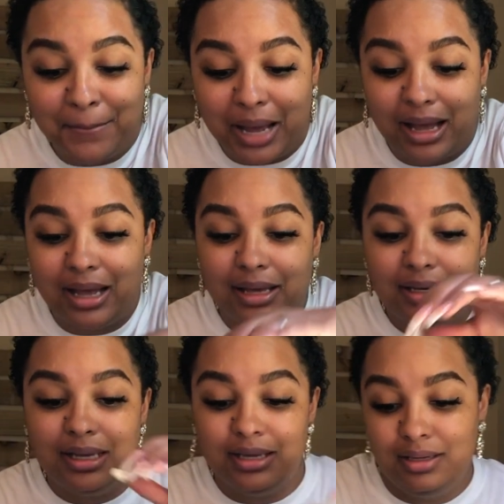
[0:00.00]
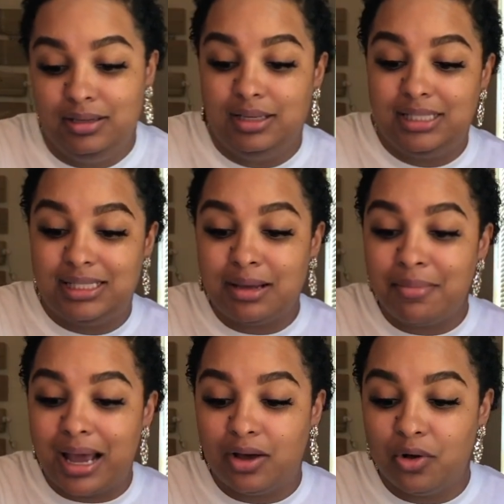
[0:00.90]
my
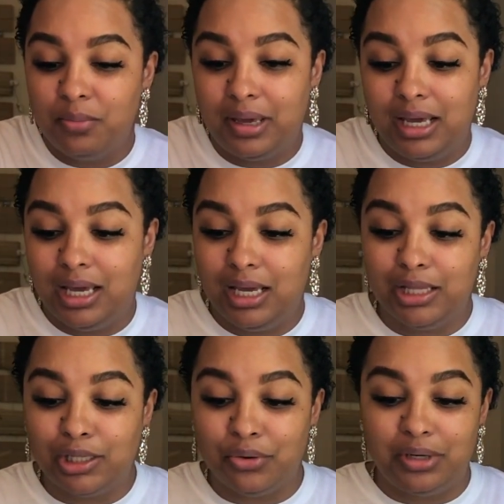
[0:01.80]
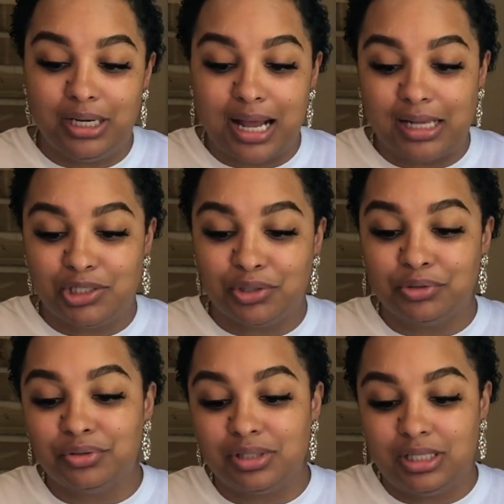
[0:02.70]
semi-homemade loaded
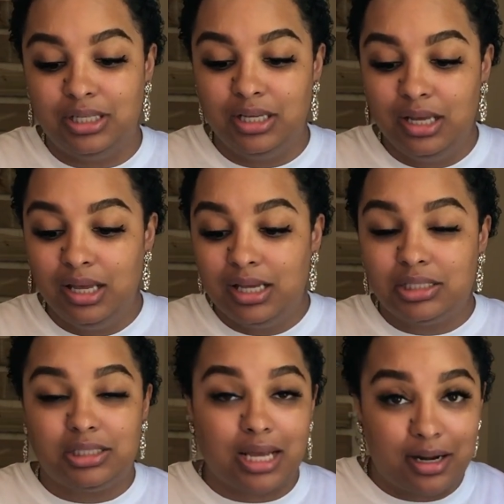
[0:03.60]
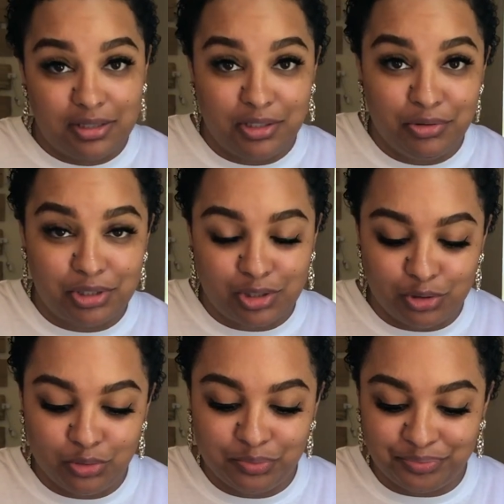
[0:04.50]
nachos. Shout out to you,
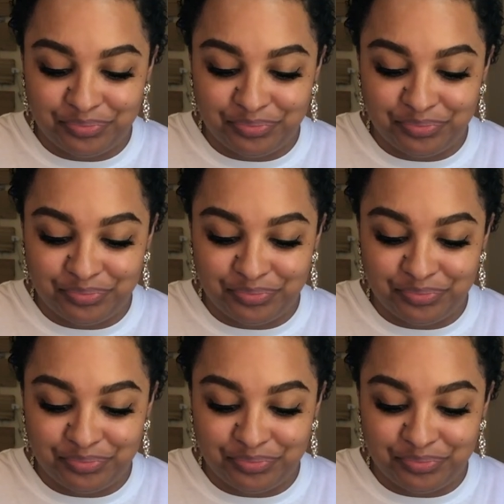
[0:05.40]
Snoop.